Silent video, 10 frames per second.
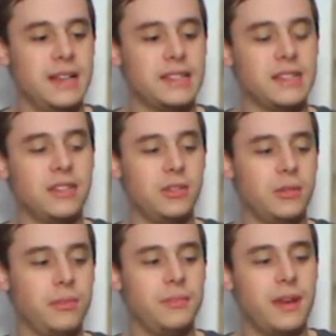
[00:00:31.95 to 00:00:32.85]
it's a
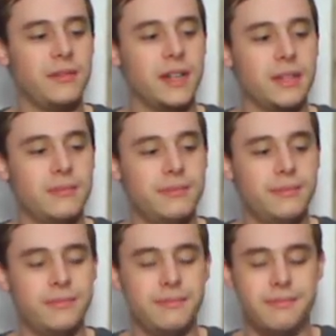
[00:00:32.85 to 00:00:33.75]
little bit of a
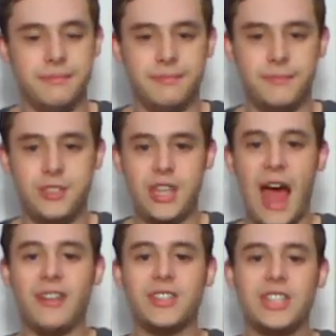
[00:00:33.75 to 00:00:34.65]

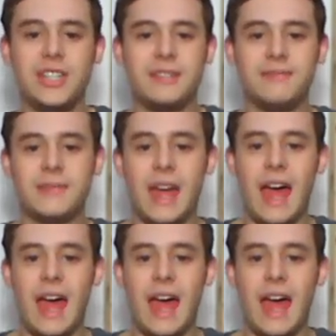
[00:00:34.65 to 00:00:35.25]
challenging